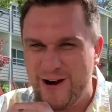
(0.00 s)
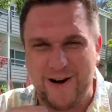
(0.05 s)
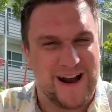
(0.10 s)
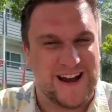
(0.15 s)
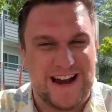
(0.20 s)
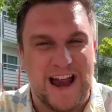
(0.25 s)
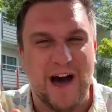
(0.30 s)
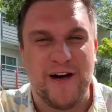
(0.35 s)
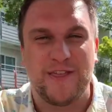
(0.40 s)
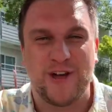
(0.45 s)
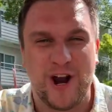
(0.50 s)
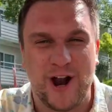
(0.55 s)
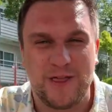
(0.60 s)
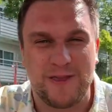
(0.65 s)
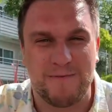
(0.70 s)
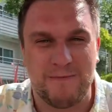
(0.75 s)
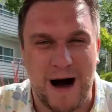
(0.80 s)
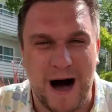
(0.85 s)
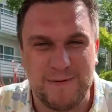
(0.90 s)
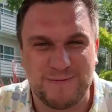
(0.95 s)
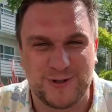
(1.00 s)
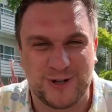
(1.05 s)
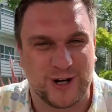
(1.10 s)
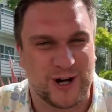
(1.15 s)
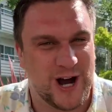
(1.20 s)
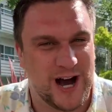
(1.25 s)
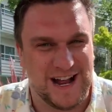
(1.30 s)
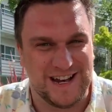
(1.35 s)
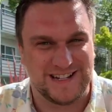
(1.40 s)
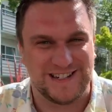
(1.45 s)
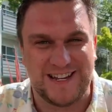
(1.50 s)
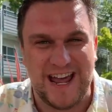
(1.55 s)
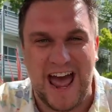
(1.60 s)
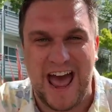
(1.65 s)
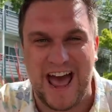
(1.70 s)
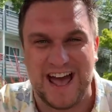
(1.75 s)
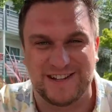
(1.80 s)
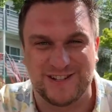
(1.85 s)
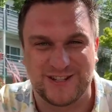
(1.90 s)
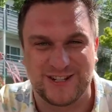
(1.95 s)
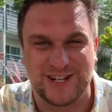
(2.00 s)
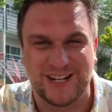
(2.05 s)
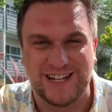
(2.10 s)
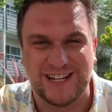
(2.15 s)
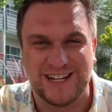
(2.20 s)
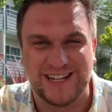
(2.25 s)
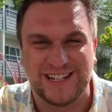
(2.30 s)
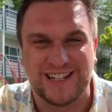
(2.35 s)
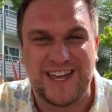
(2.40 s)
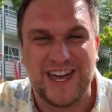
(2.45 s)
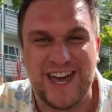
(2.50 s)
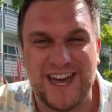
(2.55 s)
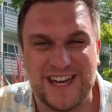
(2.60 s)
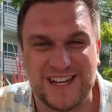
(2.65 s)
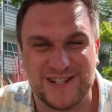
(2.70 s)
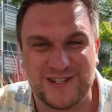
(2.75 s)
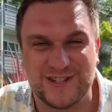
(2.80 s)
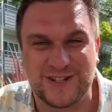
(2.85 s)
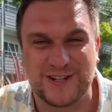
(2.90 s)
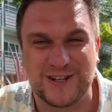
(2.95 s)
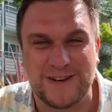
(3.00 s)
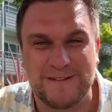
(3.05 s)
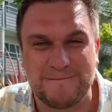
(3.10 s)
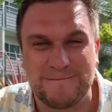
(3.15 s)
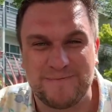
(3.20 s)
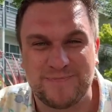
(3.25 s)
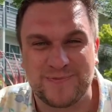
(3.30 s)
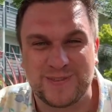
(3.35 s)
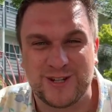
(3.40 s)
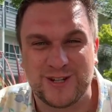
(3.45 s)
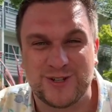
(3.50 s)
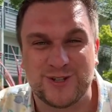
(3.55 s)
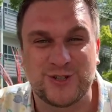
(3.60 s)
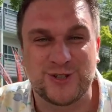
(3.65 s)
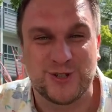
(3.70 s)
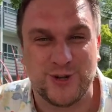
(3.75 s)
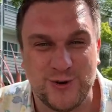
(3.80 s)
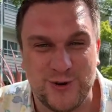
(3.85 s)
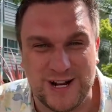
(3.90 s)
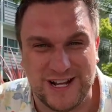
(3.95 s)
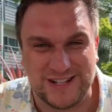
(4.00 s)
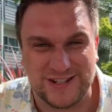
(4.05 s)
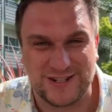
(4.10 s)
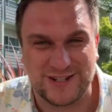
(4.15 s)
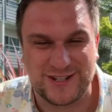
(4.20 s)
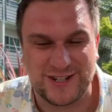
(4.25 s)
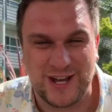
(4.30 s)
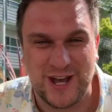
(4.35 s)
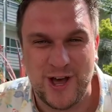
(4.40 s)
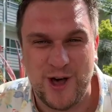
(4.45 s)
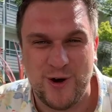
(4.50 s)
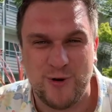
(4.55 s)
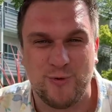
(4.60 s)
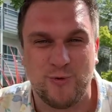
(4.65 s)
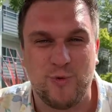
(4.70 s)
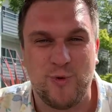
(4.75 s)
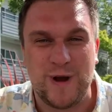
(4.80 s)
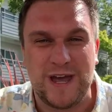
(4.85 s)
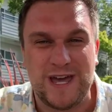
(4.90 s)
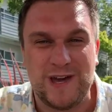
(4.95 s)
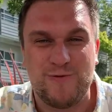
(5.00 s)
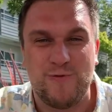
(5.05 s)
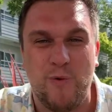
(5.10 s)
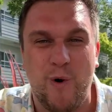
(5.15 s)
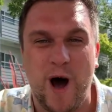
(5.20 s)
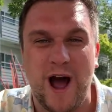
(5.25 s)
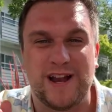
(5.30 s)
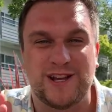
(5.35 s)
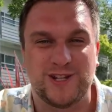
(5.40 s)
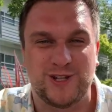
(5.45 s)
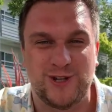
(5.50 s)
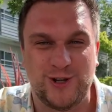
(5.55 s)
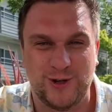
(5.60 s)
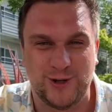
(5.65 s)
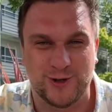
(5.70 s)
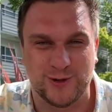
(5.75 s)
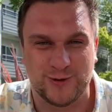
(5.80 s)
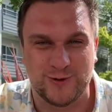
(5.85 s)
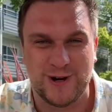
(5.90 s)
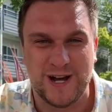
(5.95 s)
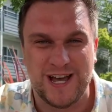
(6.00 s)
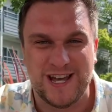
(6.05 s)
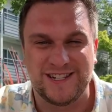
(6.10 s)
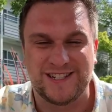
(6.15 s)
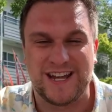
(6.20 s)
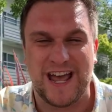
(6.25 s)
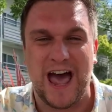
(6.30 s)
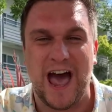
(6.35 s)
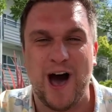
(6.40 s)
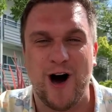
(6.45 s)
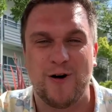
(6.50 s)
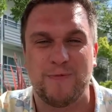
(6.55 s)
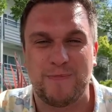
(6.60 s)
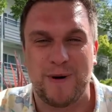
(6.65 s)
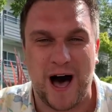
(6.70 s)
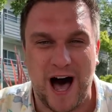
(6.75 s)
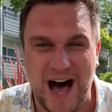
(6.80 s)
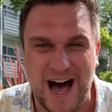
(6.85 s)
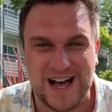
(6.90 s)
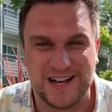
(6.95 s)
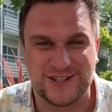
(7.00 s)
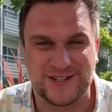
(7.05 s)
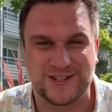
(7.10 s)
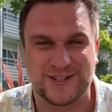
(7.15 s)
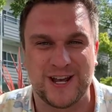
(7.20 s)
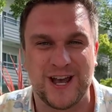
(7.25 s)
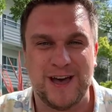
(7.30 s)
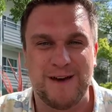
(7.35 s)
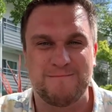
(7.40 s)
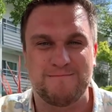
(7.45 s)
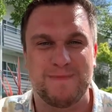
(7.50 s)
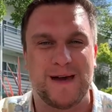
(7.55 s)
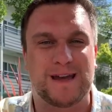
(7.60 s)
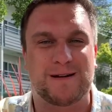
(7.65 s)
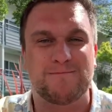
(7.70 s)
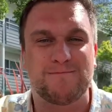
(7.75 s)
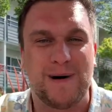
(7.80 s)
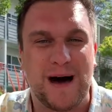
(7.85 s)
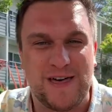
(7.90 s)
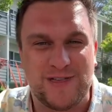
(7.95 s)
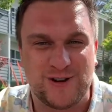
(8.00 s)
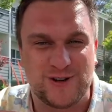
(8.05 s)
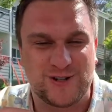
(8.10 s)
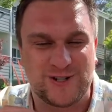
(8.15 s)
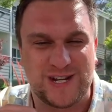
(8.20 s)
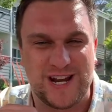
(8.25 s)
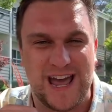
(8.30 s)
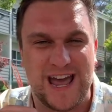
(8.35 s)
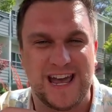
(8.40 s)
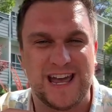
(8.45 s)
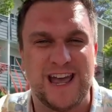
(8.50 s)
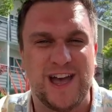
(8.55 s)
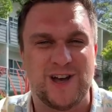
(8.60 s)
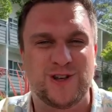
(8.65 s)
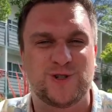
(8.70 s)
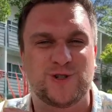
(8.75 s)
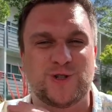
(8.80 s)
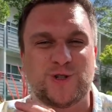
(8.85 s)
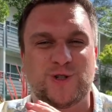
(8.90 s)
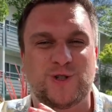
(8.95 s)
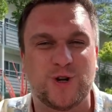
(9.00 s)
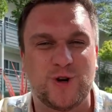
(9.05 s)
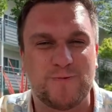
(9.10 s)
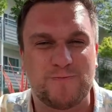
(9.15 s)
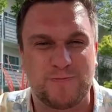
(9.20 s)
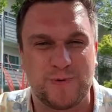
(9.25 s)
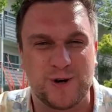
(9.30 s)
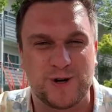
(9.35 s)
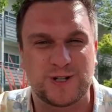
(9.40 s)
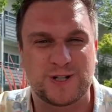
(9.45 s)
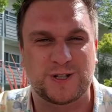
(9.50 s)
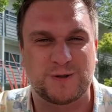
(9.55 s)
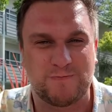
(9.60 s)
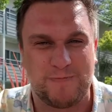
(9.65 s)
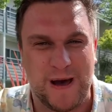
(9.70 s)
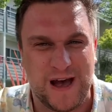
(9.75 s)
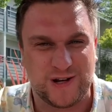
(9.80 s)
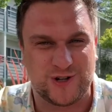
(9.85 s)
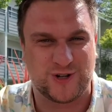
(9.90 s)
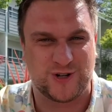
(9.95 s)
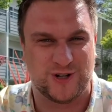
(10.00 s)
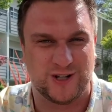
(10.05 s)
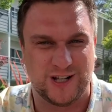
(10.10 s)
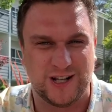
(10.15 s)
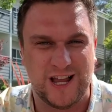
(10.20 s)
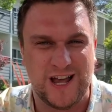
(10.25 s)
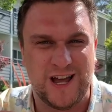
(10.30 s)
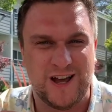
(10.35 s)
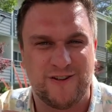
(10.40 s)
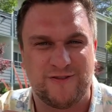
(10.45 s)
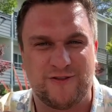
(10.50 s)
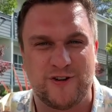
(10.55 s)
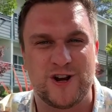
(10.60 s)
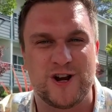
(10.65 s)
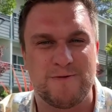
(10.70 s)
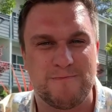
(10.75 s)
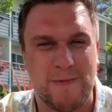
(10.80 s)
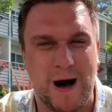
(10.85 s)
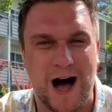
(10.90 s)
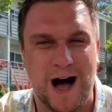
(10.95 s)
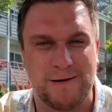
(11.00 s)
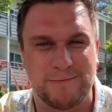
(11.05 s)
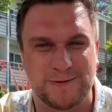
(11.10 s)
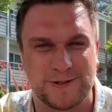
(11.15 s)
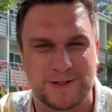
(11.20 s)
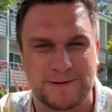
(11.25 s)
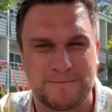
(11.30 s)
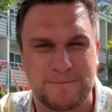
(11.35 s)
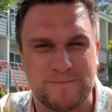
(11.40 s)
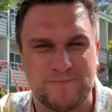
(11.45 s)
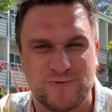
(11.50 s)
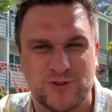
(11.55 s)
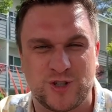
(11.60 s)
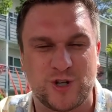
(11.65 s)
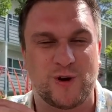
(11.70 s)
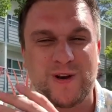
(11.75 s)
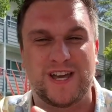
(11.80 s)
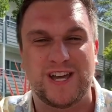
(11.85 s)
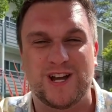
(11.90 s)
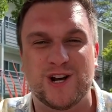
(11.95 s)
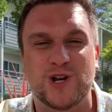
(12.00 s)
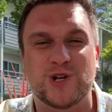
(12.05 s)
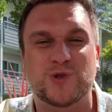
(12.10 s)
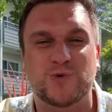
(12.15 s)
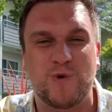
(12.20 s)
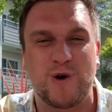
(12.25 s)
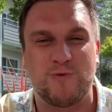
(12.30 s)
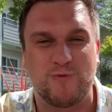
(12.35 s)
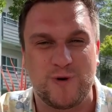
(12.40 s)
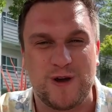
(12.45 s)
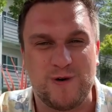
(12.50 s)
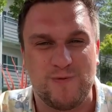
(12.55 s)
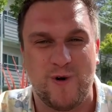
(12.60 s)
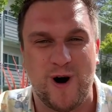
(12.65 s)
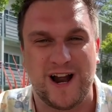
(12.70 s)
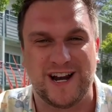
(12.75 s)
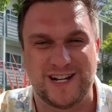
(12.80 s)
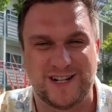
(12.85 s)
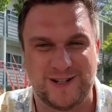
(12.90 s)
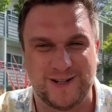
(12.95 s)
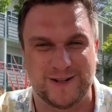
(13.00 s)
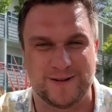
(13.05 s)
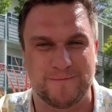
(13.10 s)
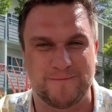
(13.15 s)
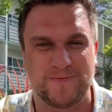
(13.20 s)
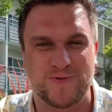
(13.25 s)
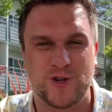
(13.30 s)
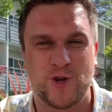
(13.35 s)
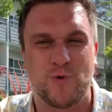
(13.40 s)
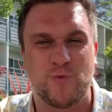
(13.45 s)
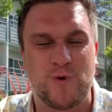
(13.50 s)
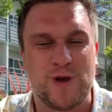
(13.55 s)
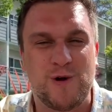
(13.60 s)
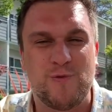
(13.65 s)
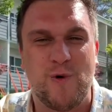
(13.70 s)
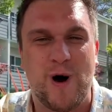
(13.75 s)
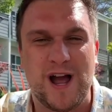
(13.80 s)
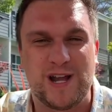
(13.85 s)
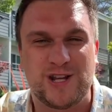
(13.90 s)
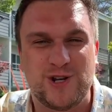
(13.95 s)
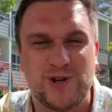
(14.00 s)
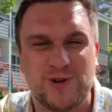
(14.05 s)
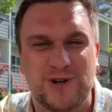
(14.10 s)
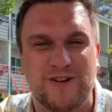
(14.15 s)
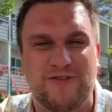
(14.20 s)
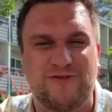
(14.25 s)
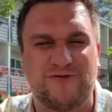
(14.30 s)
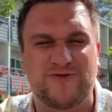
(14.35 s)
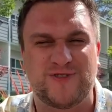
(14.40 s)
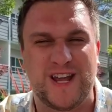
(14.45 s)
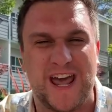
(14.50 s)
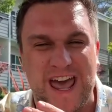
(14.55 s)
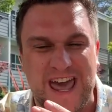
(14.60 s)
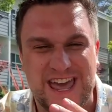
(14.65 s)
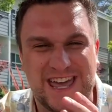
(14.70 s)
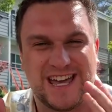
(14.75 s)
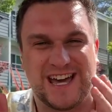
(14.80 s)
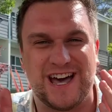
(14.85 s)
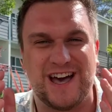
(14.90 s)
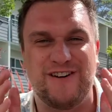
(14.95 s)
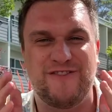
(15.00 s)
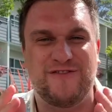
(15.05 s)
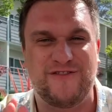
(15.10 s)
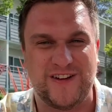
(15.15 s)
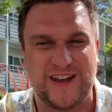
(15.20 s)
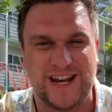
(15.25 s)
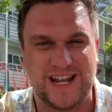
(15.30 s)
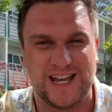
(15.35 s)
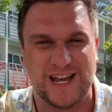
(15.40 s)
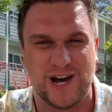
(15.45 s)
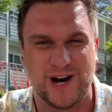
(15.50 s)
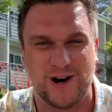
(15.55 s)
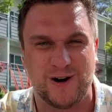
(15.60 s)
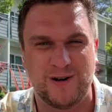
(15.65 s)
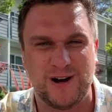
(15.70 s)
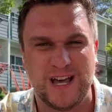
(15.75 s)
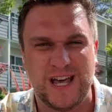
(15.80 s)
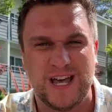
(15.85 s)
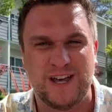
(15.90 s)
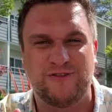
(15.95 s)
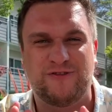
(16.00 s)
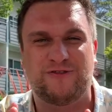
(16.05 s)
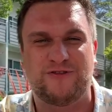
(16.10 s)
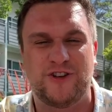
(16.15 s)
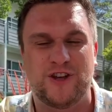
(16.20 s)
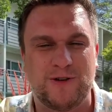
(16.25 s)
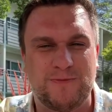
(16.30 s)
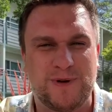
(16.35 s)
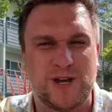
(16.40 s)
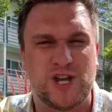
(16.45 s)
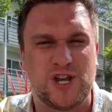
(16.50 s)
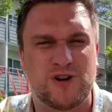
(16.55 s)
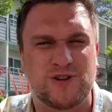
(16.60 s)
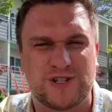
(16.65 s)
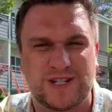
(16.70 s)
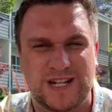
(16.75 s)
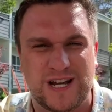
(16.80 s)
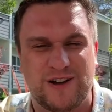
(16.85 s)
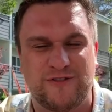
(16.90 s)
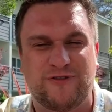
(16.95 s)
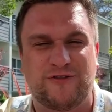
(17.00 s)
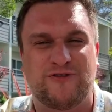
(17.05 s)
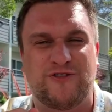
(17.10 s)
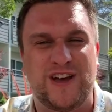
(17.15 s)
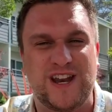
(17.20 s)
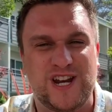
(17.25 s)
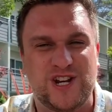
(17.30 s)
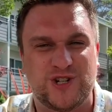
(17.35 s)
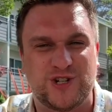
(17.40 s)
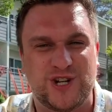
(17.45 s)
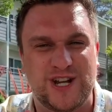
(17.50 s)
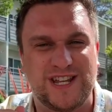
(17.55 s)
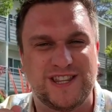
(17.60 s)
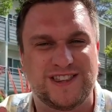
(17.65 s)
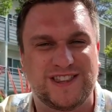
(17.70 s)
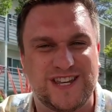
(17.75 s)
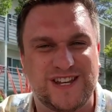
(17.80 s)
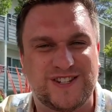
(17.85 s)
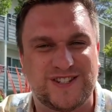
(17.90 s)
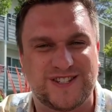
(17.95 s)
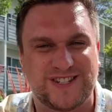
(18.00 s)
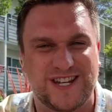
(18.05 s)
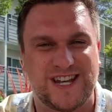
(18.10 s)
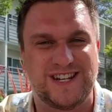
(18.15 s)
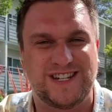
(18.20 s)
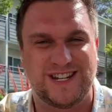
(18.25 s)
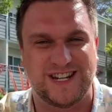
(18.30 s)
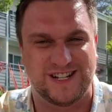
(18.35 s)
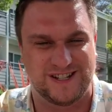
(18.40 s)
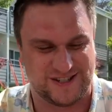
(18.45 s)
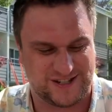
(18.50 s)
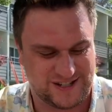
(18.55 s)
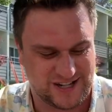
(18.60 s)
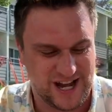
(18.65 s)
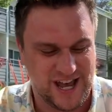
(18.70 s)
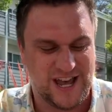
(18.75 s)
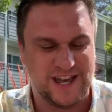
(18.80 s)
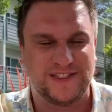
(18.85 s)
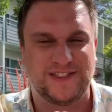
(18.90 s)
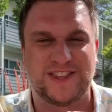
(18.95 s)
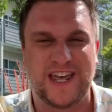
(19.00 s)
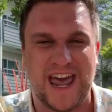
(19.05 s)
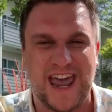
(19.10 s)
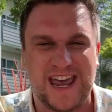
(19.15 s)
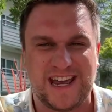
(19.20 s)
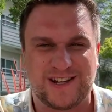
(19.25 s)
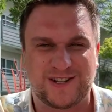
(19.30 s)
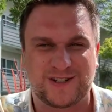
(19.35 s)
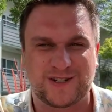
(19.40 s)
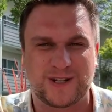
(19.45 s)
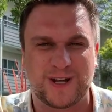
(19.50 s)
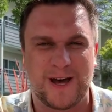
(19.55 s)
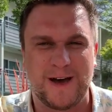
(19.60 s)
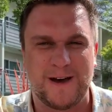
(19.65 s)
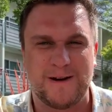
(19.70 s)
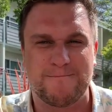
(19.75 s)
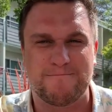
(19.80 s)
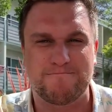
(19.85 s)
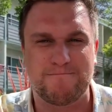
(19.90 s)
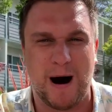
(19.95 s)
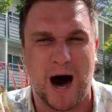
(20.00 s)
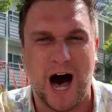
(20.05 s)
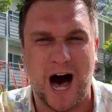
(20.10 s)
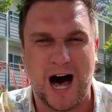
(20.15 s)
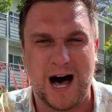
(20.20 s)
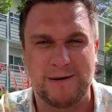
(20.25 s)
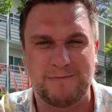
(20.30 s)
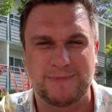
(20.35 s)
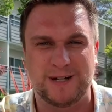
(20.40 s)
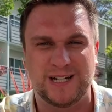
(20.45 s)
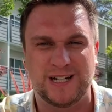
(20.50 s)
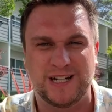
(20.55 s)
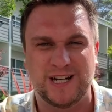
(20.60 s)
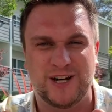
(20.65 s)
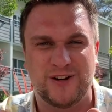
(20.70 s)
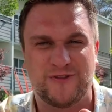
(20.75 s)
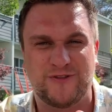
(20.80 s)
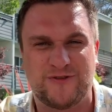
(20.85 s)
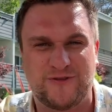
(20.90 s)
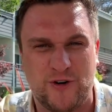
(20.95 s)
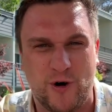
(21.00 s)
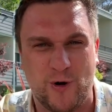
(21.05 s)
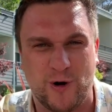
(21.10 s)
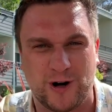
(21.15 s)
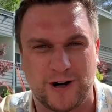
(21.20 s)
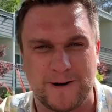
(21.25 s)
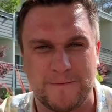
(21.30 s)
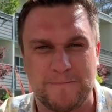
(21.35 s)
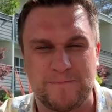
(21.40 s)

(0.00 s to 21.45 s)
All right, now that all the moms are gone, dads, kids, students, we want you to help us make Mother's Day super special for your moms. So here's what we want to do we want you to take a video filming yourself finishing this sentence. Thanks, Mom, for.